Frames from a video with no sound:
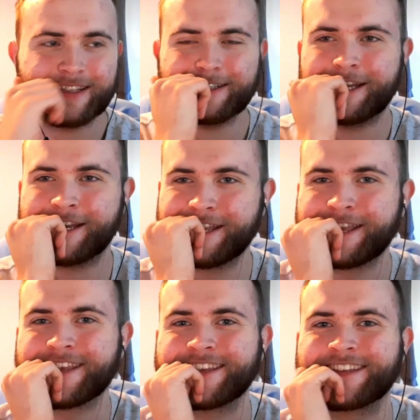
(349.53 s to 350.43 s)

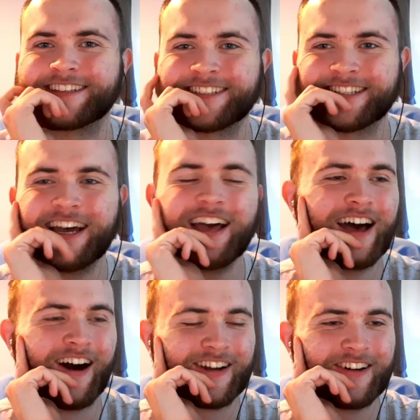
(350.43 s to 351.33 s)

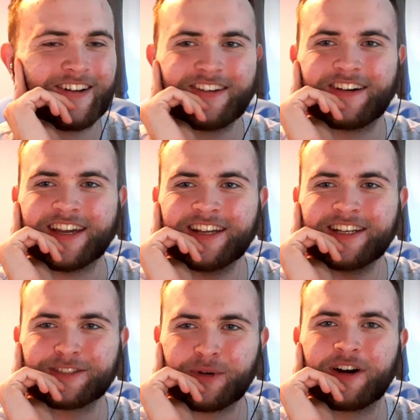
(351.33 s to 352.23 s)
I can't lie, it
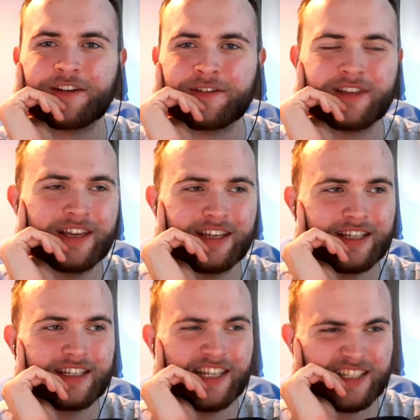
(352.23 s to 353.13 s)
is
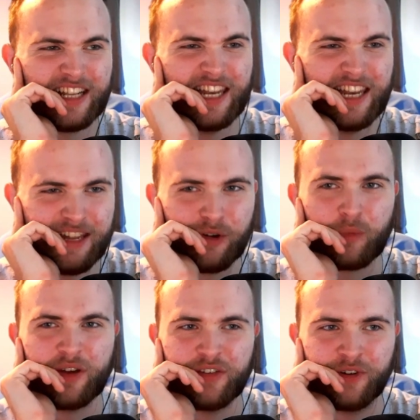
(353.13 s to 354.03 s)
a little
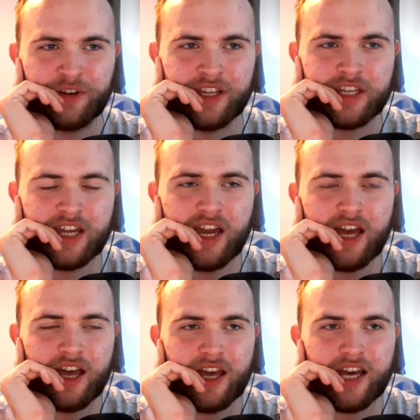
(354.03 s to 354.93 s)
bit funny
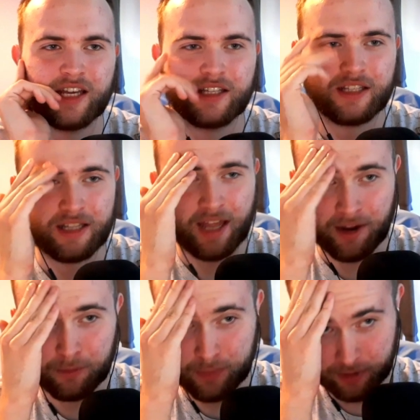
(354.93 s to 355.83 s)

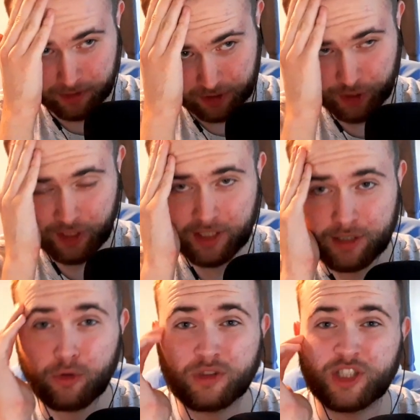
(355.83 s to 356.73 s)
how much
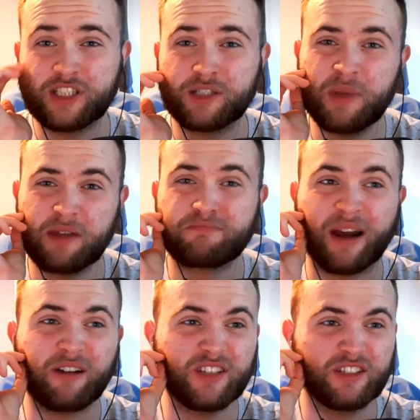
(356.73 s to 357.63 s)
she's a bit
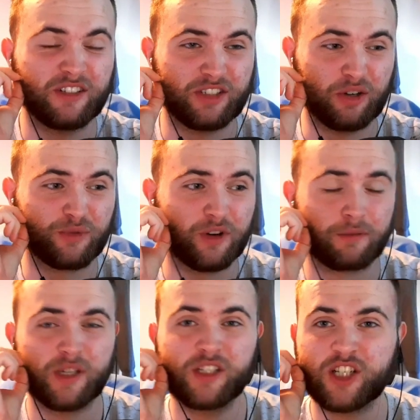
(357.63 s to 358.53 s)
embarrassing herself for it. I
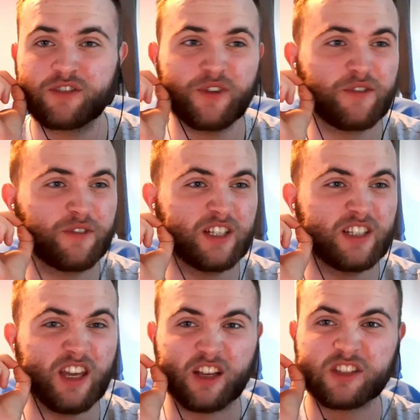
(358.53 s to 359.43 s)
mean, she's
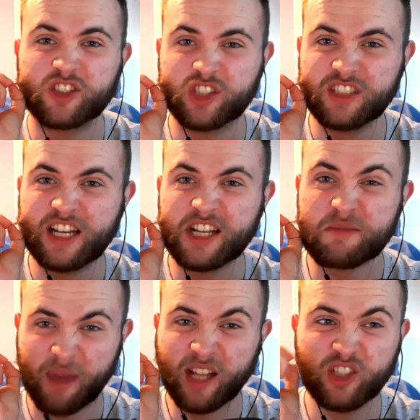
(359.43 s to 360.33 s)
56, she's nearly a
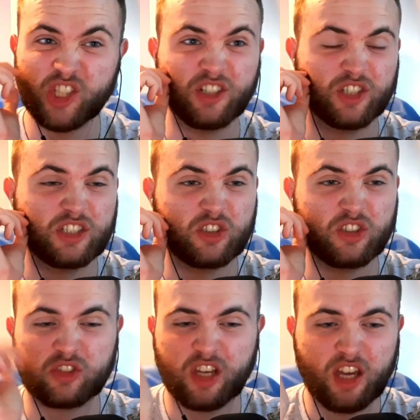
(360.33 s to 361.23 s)
pensioner, she
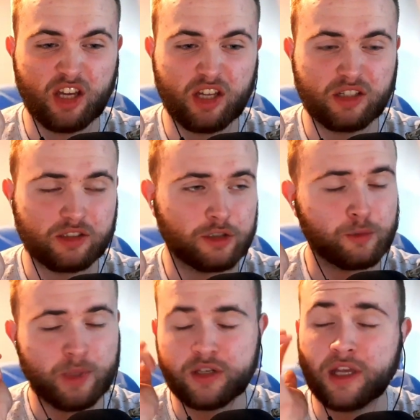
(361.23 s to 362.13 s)
should
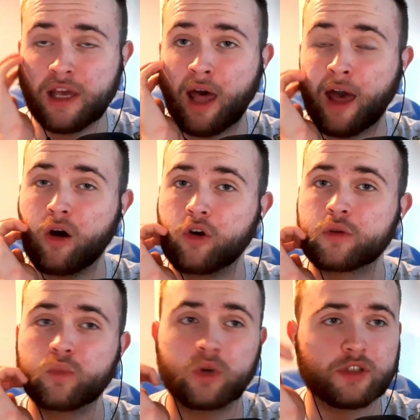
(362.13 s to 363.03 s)
be at
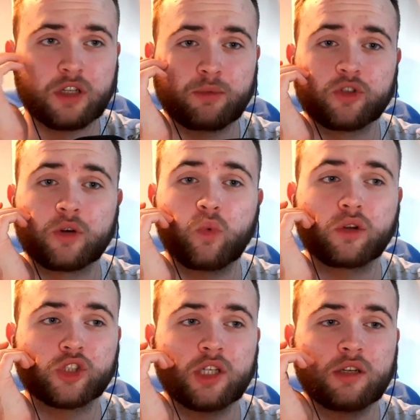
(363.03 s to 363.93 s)
home with her slippers on
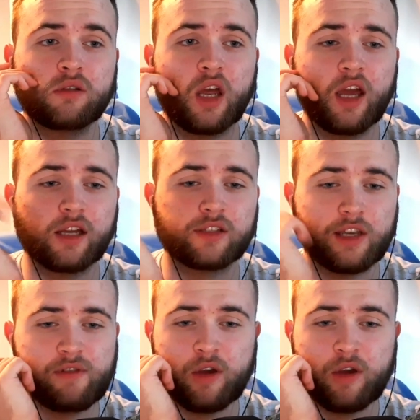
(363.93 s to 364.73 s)
watching TV or